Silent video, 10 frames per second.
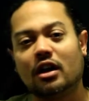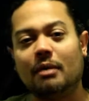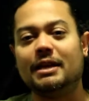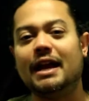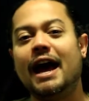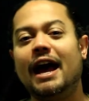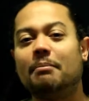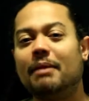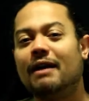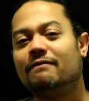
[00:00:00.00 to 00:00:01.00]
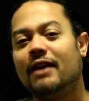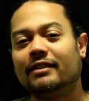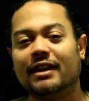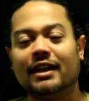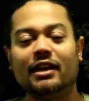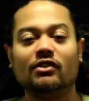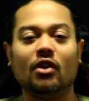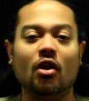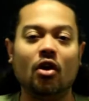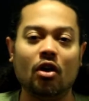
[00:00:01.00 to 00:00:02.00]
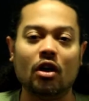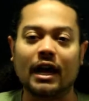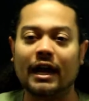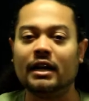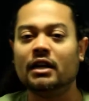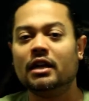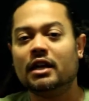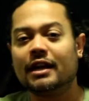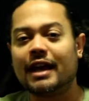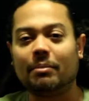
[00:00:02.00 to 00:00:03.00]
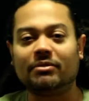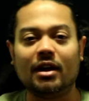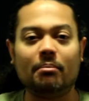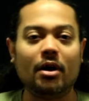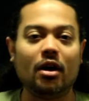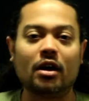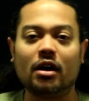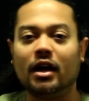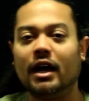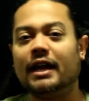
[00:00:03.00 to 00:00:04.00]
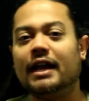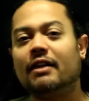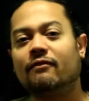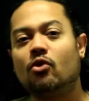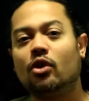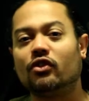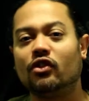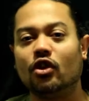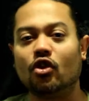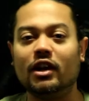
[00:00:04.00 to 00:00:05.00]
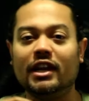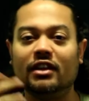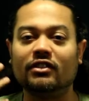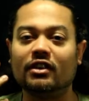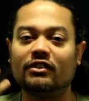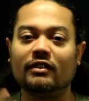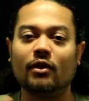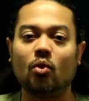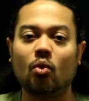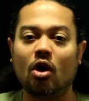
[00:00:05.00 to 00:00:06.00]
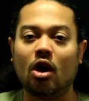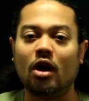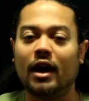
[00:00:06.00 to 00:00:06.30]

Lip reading: I mean, Iron Man fighting against the Hulk and Captain America, and then of course, you know, going to lead into the Civil War.